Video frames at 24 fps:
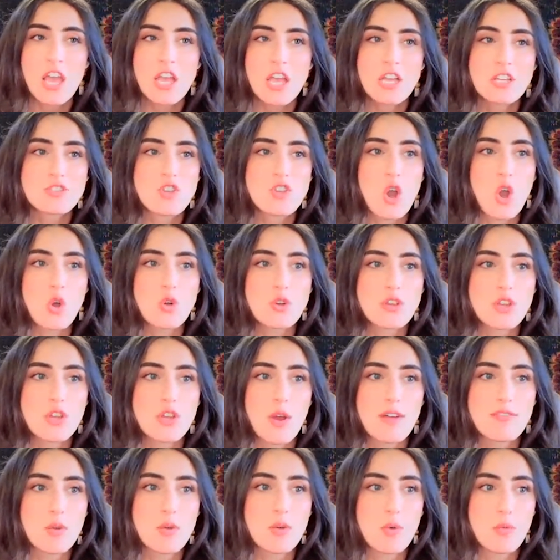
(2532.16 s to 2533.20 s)
So,
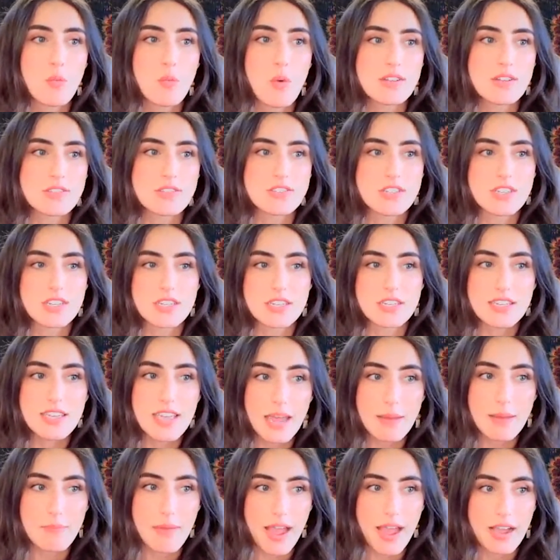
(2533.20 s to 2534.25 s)
everyone wants to
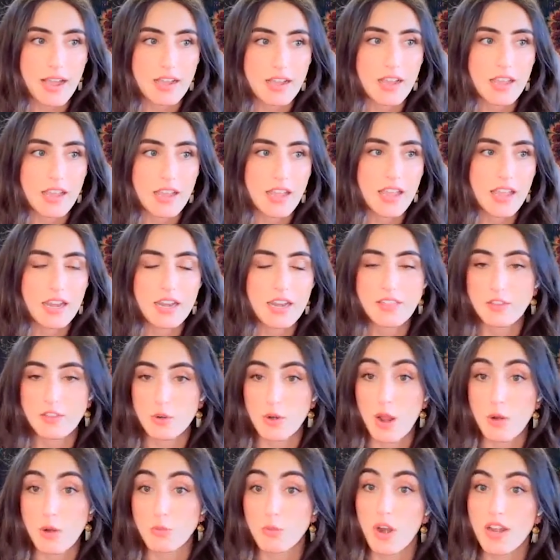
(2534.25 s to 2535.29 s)
get back hitting the
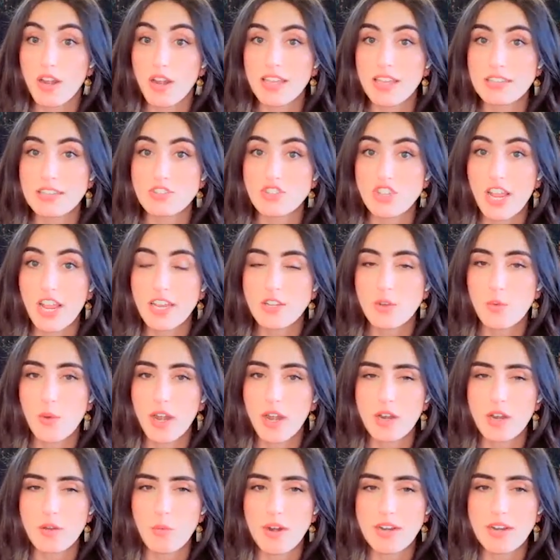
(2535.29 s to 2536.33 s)
ground running in
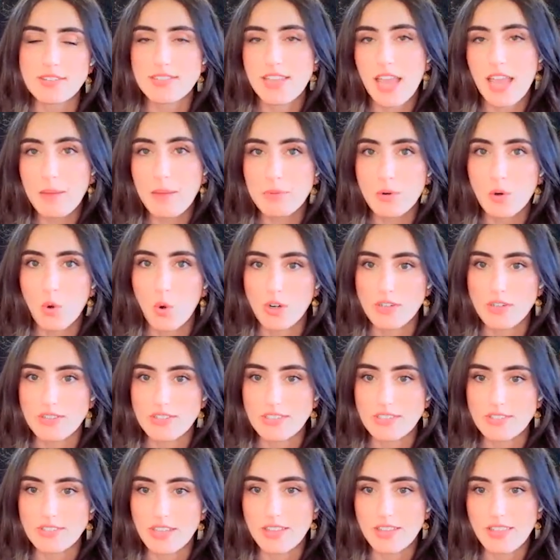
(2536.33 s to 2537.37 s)
January when it's Capricorn
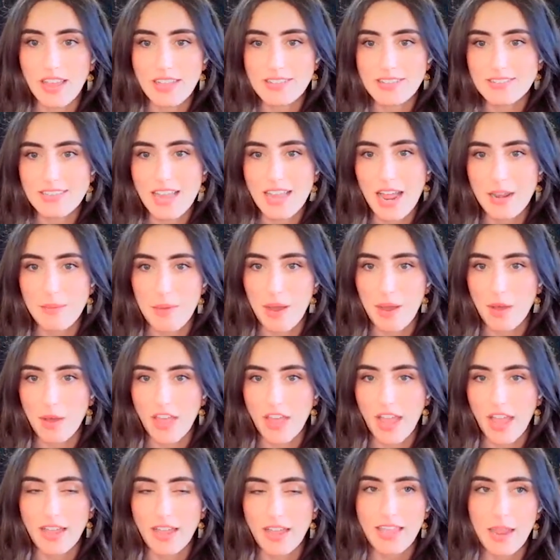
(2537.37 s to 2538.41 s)
season. That's not about
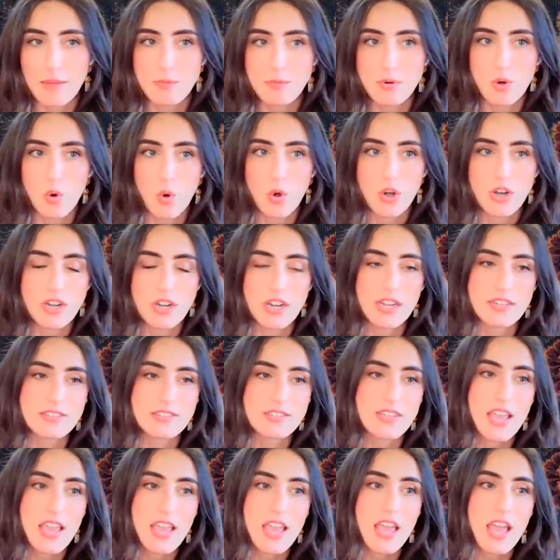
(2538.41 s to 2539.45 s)
that. Capricorn is
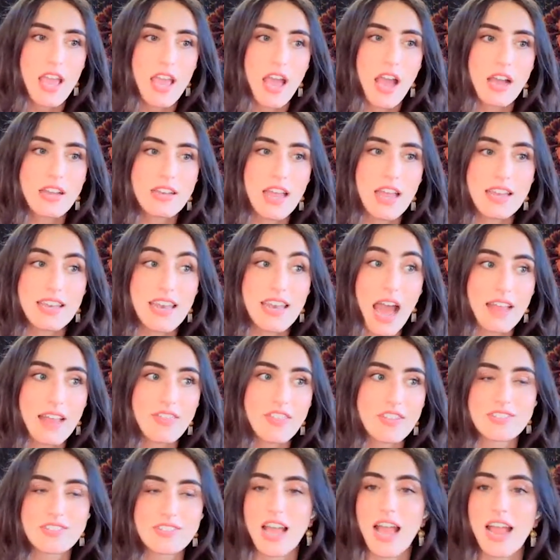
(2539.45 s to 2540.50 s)
not
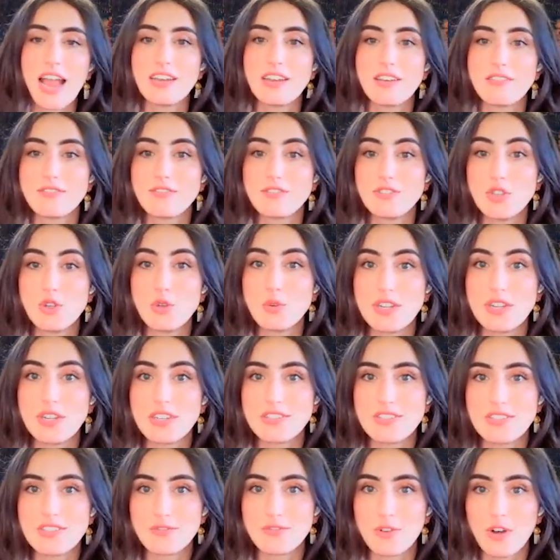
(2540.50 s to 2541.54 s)
the sign of
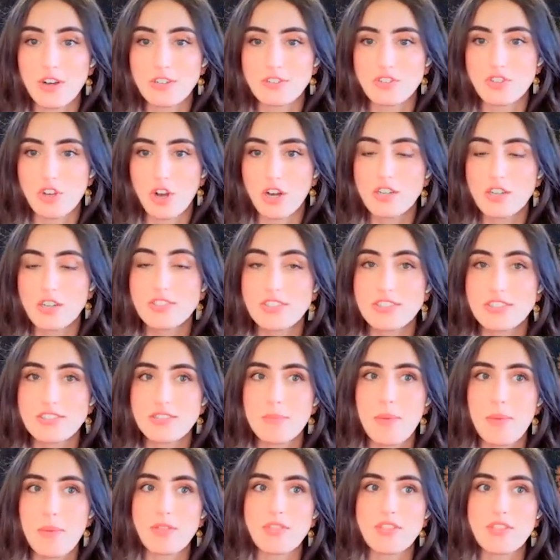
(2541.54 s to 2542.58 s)
newness and fresh starts. It's
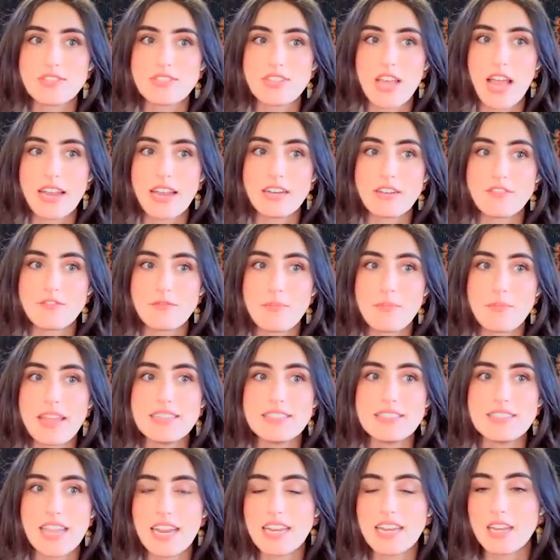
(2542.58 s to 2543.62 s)
about the sign of
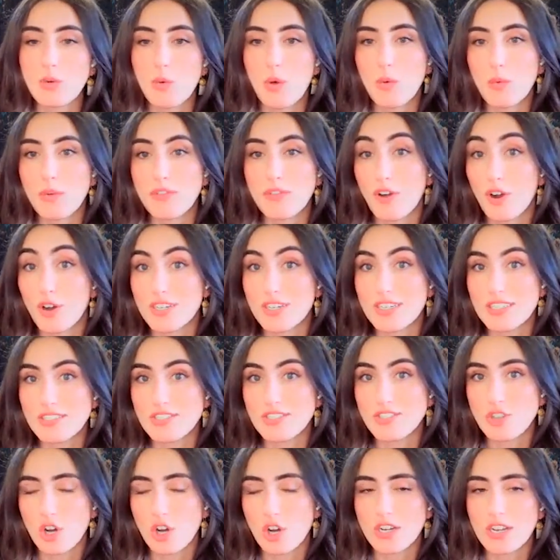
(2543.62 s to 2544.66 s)
maintaining what we've already
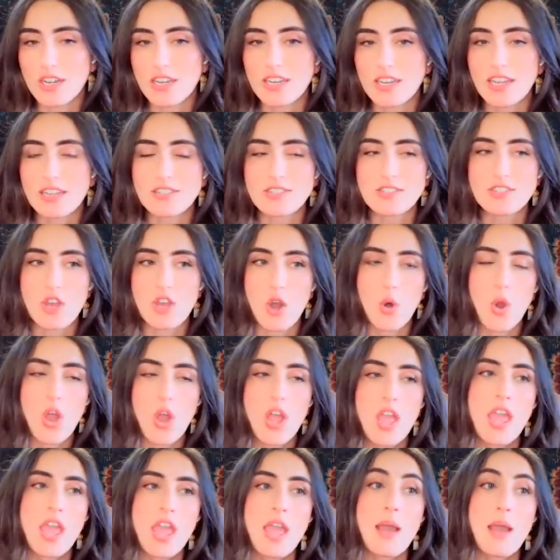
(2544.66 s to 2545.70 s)
started. And so
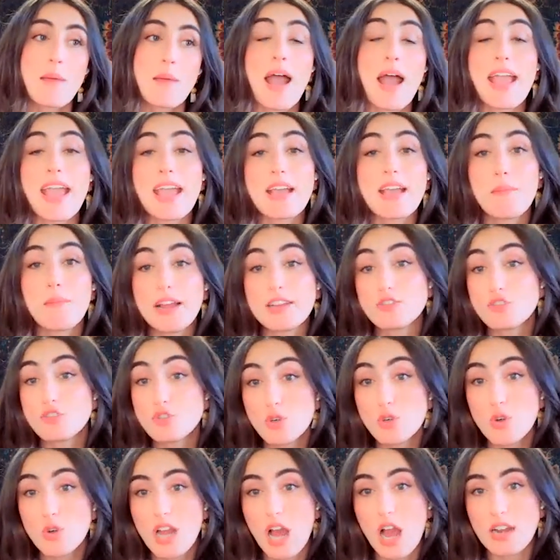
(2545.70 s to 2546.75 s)
my
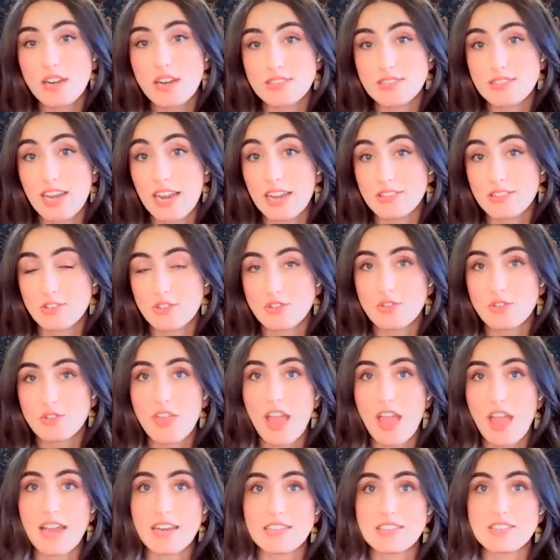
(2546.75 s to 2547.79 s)
true and honest answer to
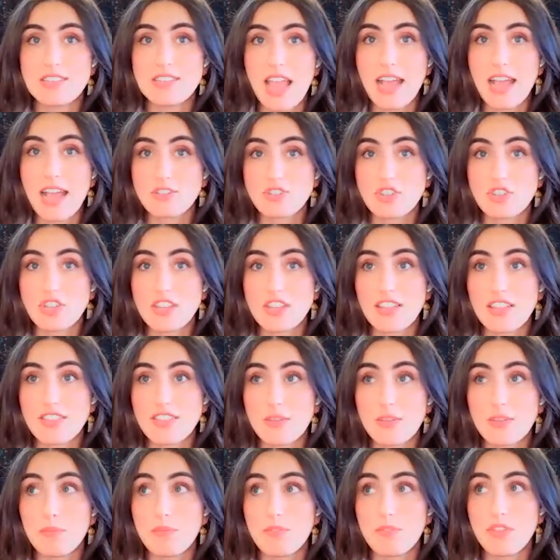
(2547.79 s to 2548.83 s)
that is actually that
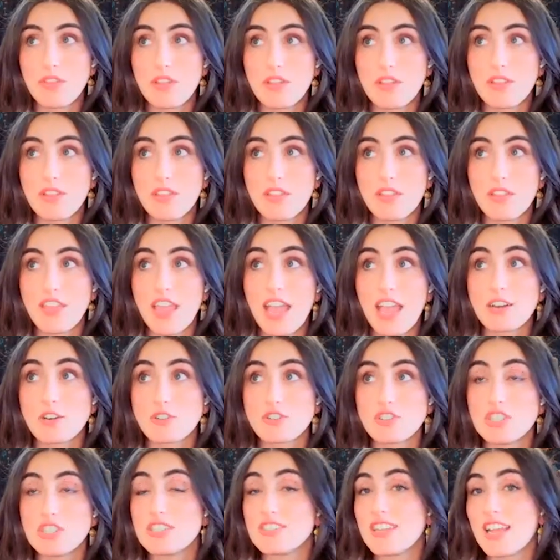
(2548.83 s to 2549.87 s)
the
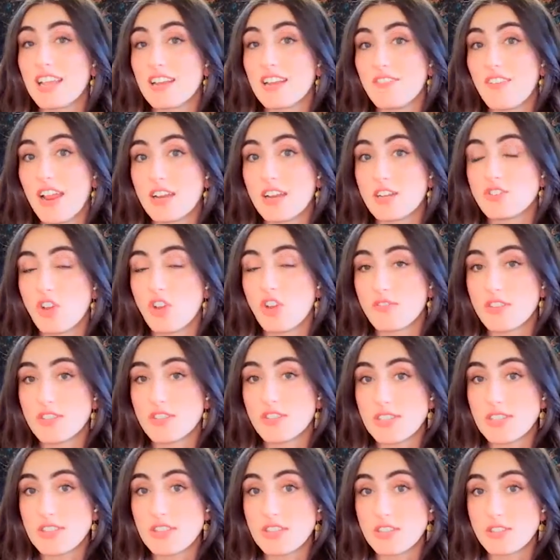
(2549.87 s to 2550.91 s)
energy to take advantage of
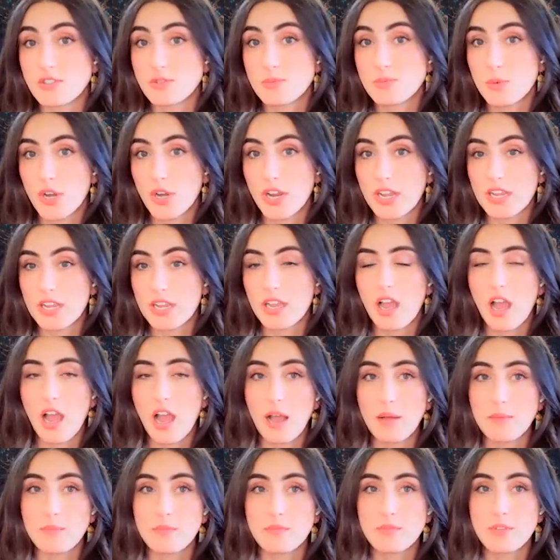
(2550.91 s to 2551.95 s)
is in the spring,
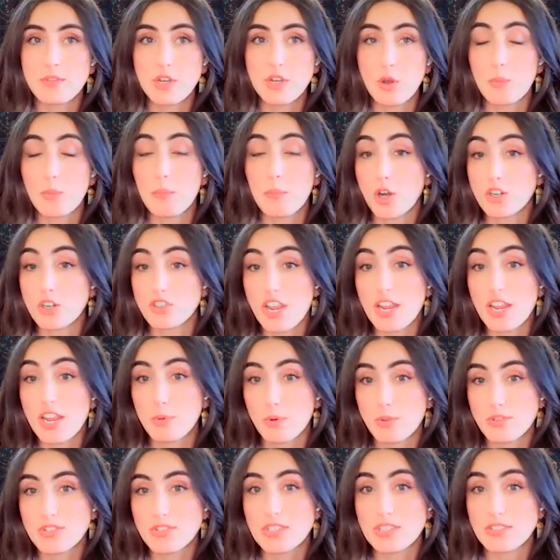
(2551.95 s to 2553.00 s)
March,
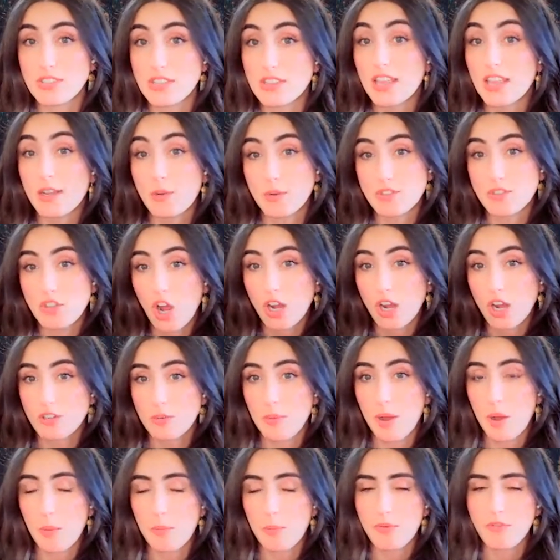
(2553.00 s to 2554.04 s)
April season, like we talked
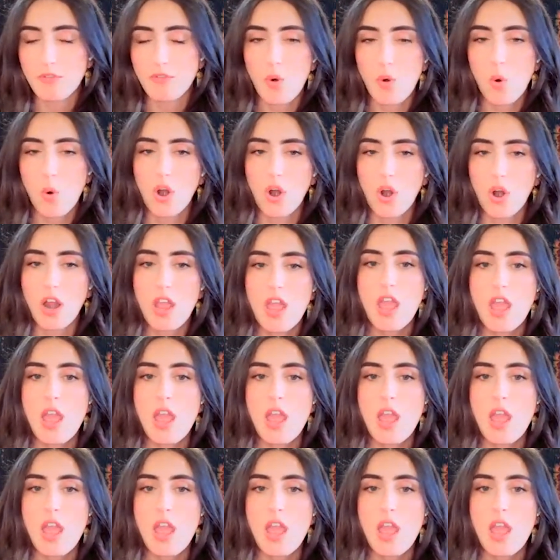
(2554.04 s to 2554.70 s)
about before.